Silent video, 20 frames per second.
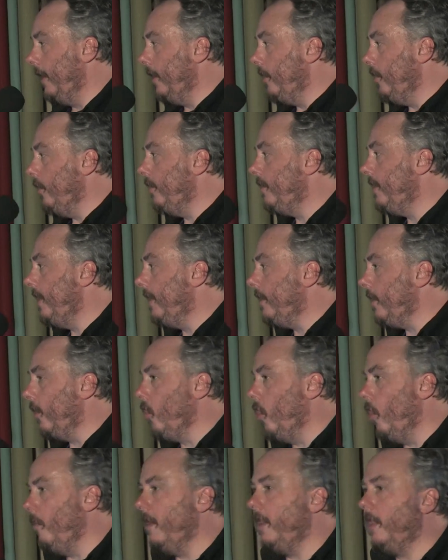You think they're
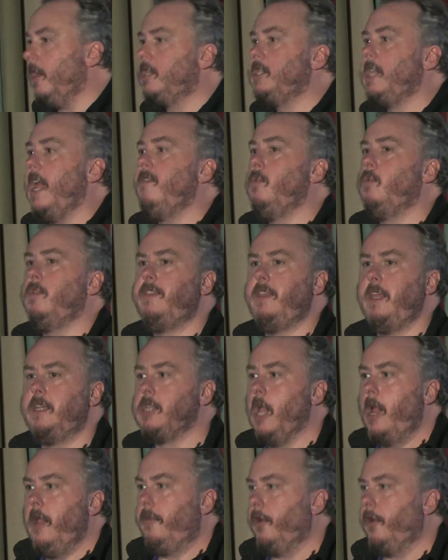coming, like everyone thinks they're